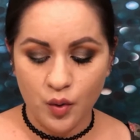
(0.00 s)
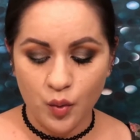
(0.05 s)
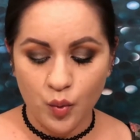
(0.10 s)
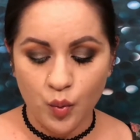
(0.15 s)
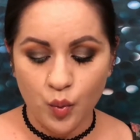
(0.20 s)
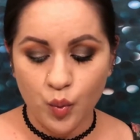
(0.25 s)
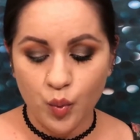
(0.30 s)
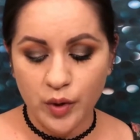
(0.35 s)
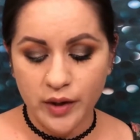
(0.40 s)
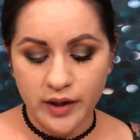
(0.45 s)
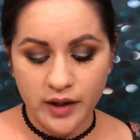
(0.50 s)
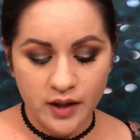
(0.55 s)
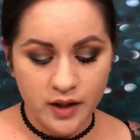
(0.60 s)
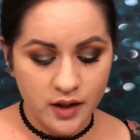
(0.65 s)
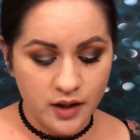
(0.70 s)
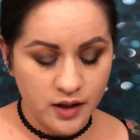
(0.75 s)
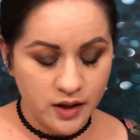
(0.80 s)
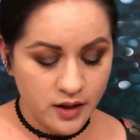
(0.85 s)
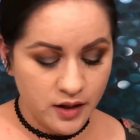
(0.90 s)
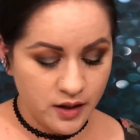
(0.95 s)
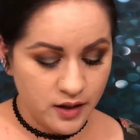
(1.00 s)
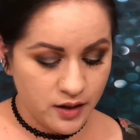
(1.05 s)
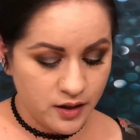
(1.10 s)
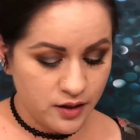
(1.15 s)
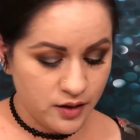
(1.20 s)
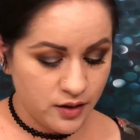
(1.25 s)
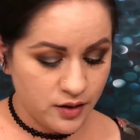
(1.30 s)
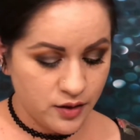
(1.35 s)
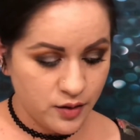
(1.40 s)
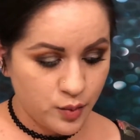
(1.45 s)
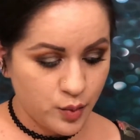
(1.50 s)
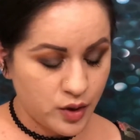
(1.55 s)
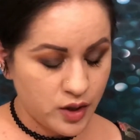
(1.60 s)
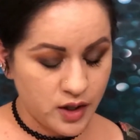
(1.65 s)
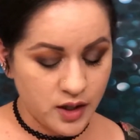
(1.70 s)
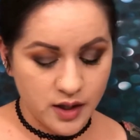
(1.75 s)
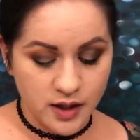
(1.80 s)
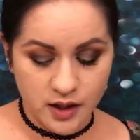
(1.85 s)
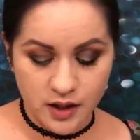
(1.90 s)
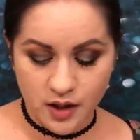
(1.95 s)
with, where
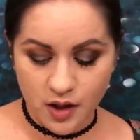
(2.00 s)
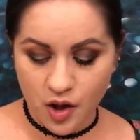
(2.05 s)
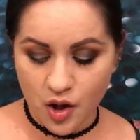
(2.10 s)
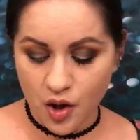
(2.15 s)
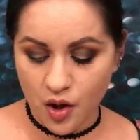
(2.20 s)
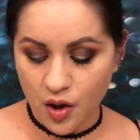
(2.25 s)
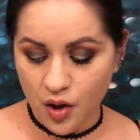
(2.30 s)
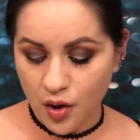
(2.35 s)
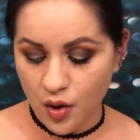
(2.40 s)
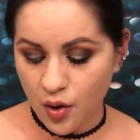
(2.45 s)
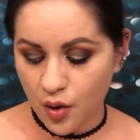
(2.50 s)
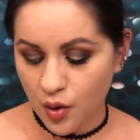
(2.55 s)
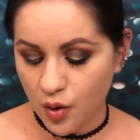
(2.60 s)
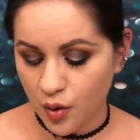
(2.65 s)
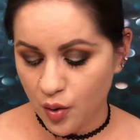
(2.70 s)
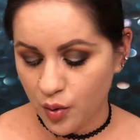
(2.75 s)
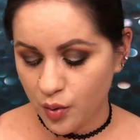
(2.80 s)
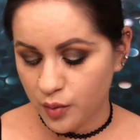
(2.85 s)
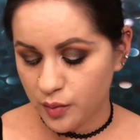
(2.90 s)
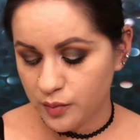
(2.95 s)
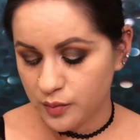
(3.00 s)
did it go?